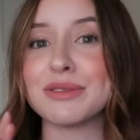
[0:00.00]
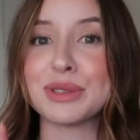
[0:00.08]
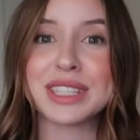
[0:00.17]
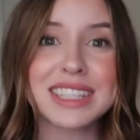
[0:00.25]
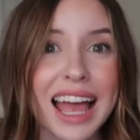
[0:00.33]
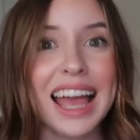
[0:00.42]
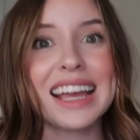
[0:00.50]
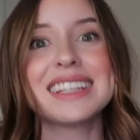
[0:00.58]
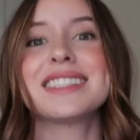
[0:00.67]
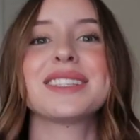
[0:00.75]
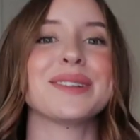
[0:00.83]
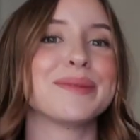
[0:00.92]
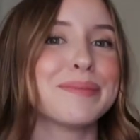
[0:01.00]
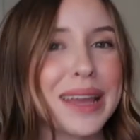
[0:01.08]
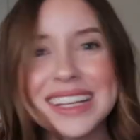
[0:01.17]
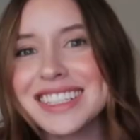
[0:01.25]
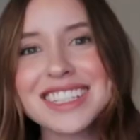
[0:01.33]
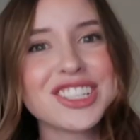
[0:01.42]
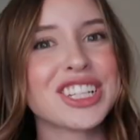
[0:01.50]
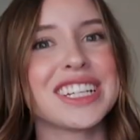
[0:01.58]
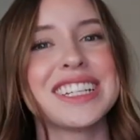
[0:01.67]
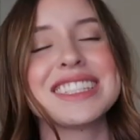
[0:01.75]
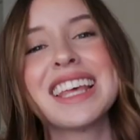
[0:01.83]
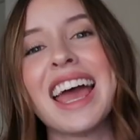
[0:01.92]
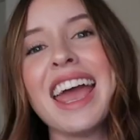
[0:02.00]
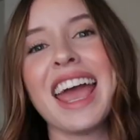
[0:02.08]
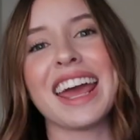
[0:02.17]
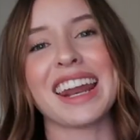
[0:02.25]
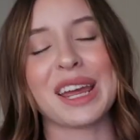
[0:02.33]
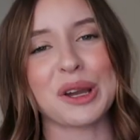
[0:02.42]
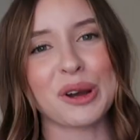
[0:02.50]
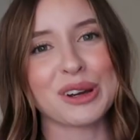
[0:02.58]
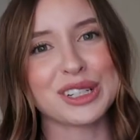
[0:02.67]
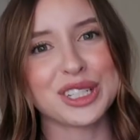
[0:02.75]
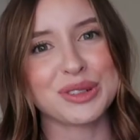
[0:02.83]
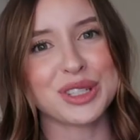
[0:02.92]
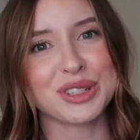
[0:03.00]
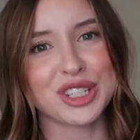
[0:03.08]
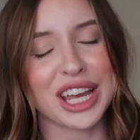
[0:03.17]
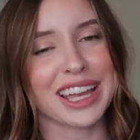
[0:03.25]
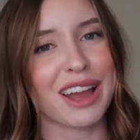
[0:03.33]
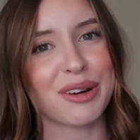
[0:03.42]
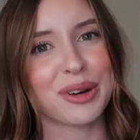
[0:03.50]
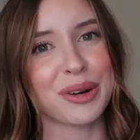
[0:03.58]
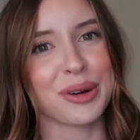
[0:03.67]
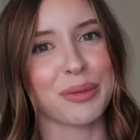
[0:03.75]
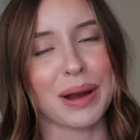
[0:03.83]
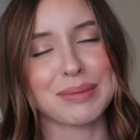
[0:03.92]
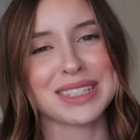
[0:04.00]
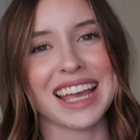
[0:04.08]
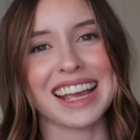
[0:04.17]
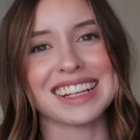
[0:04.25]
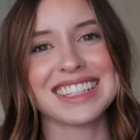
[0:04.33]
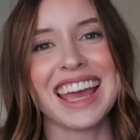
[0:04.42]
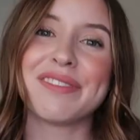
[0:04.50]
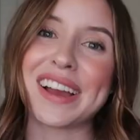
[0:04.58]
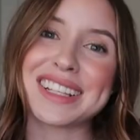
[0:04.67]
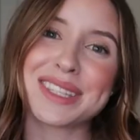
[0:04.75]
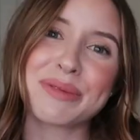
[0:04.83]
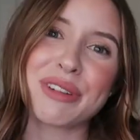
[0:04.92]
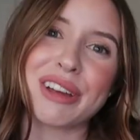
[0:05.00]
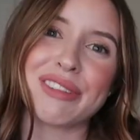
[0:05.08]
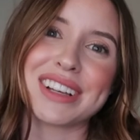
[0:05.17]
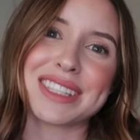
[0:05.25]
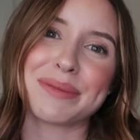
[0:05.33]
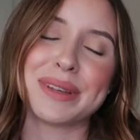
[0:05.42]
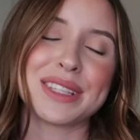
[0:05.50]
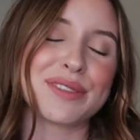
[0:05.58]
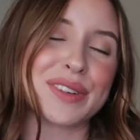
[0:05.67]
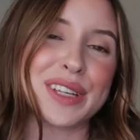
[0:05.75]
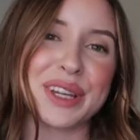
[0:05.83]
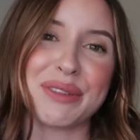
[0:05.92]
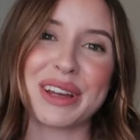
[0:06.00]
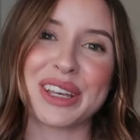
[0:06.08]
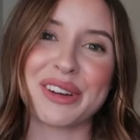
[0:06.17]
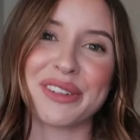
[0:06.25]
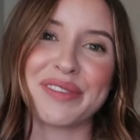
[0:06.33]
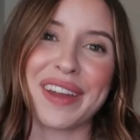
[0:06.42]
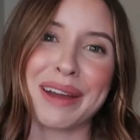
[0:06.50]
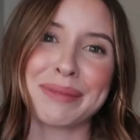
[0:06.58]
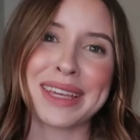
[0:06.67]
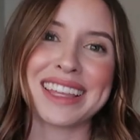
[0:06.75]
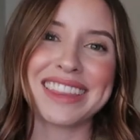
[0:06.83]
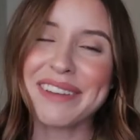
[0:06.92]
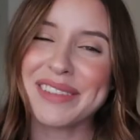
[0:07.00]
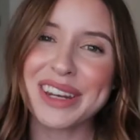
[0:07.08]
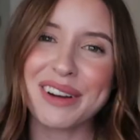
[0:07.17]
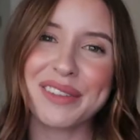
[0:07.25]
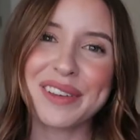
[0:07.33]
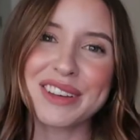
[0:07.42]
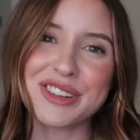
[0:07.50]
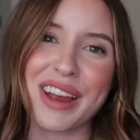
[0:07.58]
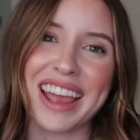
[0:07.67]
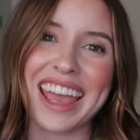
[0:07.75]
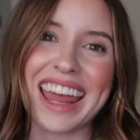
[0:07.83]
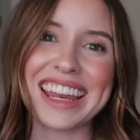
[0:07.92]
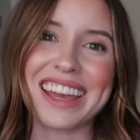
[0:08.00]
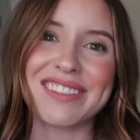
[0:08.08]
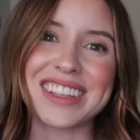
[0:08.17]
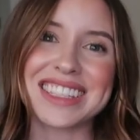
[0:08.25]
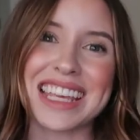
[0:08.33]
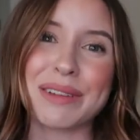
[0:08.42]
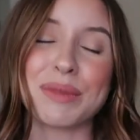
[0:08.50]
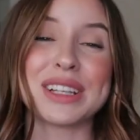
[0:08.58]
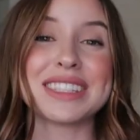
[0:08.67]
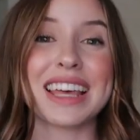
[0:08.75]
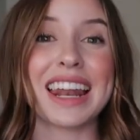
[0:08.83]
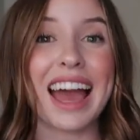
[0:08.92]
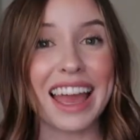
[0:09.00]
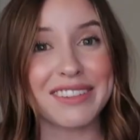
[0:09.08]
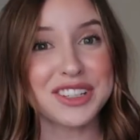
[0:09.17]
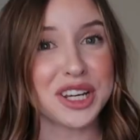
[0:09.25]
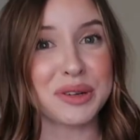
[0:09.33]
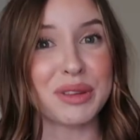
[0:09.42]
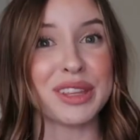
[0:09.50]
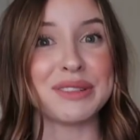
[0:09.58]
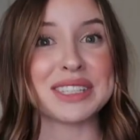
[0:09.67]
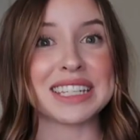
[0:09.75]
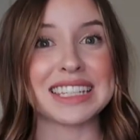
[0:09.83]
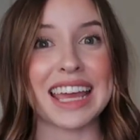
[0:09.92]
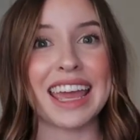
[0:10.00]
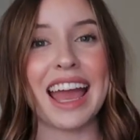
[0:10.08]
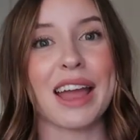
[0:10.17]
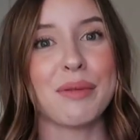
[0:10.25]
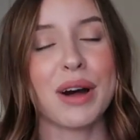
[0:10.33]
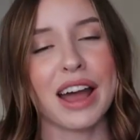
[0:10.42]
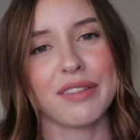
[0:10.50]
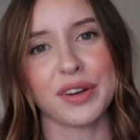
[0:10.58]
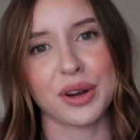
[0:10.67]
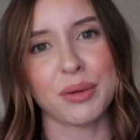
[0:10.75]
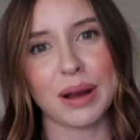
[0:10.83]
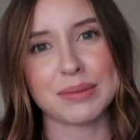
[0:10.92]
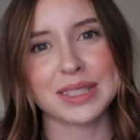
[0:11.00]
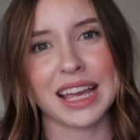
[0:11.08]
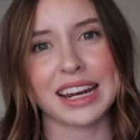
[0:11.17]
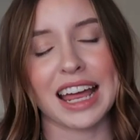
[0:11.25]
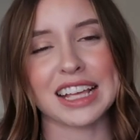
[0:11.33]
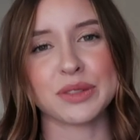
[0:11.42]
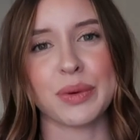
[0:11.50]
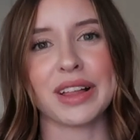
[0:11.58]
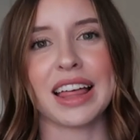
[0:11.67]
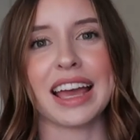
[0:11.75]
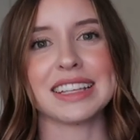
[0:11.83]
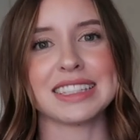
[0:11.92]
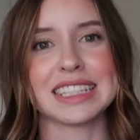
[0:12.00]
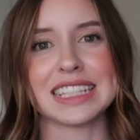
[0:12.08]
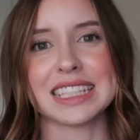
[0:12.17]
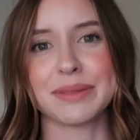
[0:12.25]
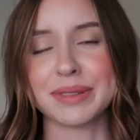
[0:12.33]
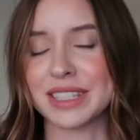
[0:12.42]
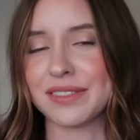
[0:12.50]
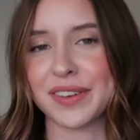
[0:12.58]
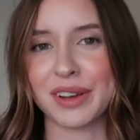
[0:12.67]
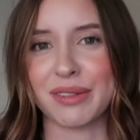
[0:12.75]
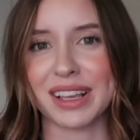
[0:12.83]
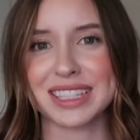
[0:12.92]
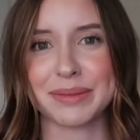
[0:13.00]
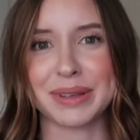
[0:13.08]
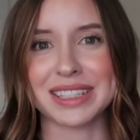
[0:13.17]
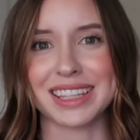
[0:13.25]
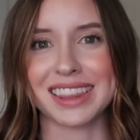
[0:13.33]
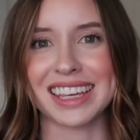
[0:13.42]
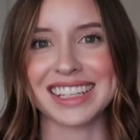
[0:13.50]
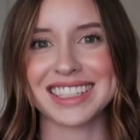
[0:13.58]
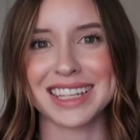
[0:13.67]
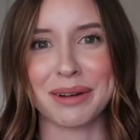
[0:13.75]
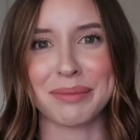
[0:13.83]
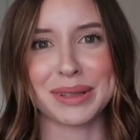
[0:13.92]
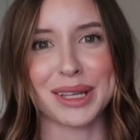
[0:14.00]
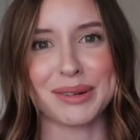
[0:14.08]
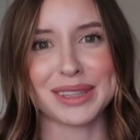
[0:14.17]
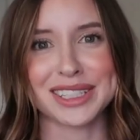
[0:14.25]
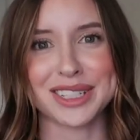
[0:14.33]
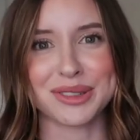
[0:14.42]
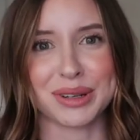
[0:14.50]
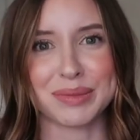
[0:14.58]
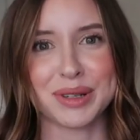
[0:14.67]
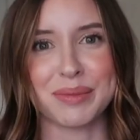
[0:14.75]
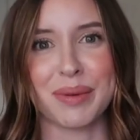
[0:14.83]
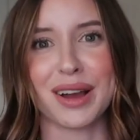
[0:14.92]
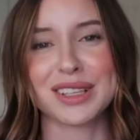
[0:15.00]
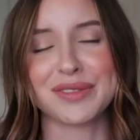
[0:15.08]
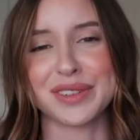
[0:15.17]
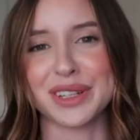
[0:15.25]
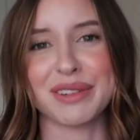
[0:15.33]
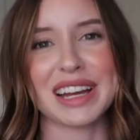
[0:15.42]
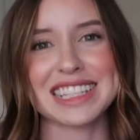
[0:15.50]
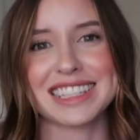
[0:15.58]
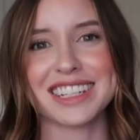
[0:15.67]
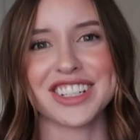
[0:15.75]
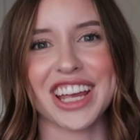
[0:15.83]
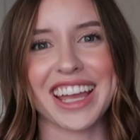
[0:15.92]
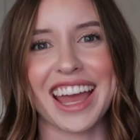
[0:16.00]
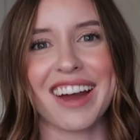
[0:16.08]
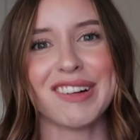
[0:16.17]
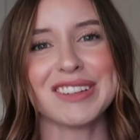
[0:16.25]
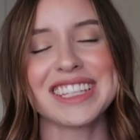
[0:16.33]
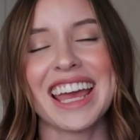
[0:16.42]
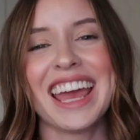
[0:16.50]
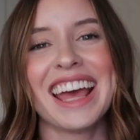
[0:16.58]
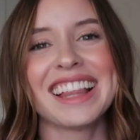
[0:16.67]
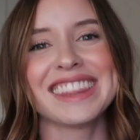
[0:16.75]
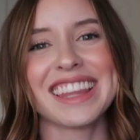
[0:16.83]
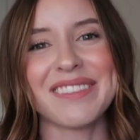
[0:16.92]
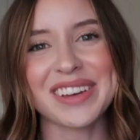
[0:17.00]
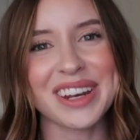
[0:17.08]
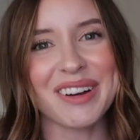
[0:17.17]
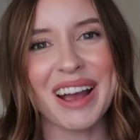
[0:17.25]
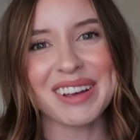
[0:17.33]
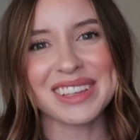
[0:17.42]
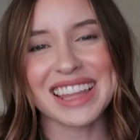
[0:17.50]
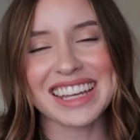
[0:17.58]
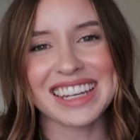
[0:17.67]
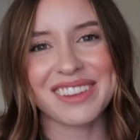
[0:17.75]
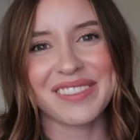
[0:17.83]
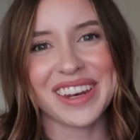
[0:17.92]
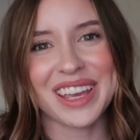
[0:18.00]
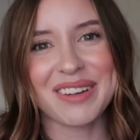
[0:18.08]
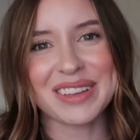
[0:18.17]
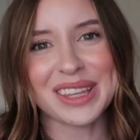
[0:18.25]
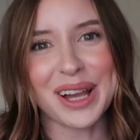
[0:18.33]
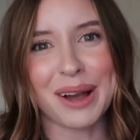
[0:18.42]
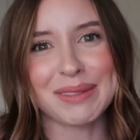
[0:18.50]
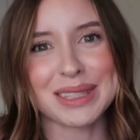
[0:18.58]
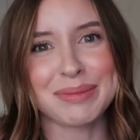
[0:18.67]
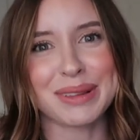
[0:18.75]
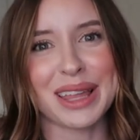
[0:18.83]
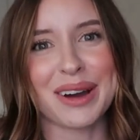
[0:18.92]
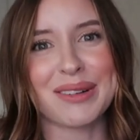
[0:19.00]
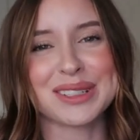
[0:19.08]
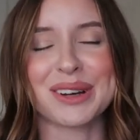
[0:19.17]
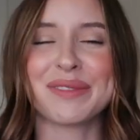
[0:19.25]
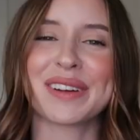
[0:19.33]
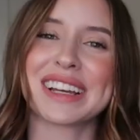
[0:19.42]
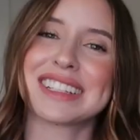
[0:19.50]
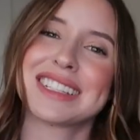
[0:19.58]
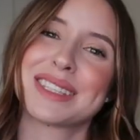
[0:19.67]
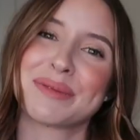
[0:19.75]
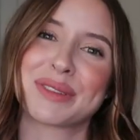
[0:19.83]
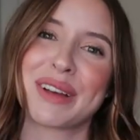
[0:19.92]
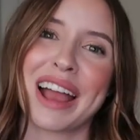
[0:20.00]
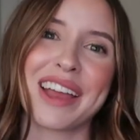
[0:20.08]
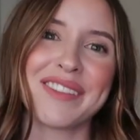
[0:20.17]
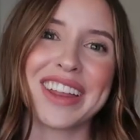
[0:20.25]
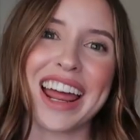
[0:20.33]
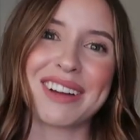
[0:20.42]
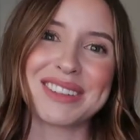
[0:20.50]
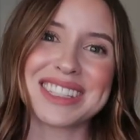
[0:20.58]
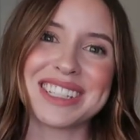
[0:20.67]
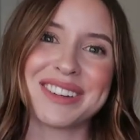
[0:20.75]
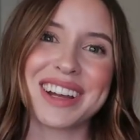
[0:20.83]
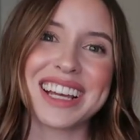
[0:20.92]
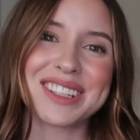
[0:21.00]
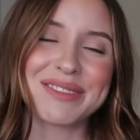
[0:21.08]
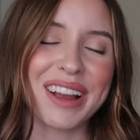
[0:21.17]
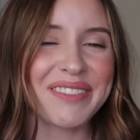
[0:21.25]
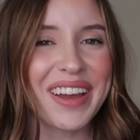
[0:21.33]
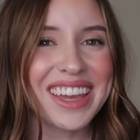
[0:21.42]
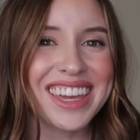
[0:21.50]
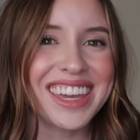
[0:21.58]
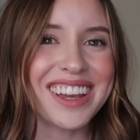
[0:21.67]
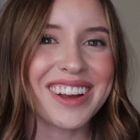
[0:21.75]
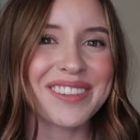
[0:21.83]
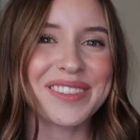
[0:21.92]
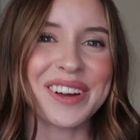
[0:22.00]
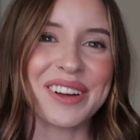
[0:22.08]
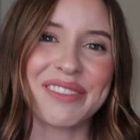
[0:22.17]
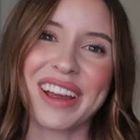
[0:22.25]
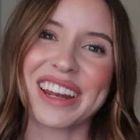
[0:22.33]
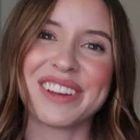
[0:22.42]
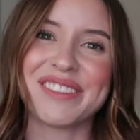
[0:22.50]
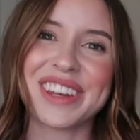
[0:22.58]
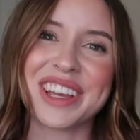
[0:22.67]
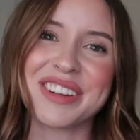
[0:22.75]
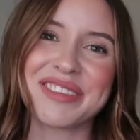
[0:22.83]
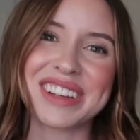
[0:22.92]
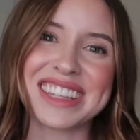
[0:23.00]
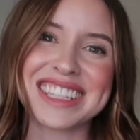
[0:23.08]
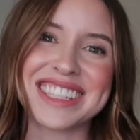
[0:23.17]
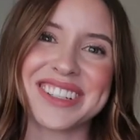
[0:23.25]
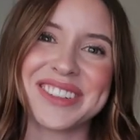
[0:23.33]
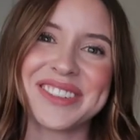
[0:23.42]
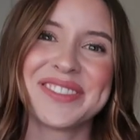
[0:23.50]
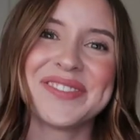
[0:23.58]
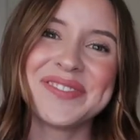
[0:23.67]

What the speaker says: to sides to main dishes, and I encourage you to check out her website and find some great recipes for you and your family. Let me know if you try any of the same ones that I've shared with you today. I will have her website as well as these specific recipes linked down below in the description box for you guys to check out. Let me know how you liked the video in the comments below. Don't forget to subscribe, and I will see you guys right back here for a brand new video really soon.